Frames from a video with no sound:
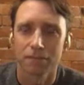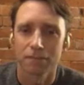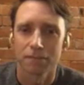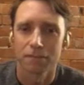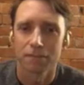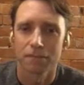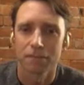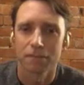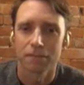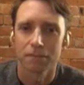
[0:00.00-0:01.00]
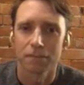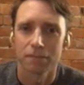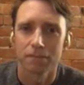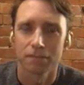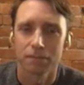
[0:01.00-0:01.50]

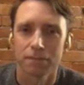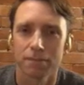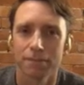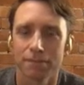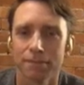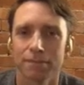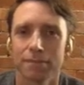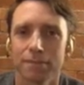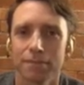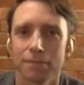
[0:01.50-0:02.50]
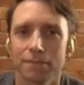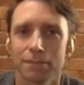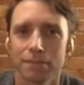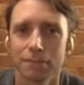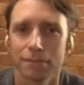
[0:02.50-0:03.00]
This person isn't speaking.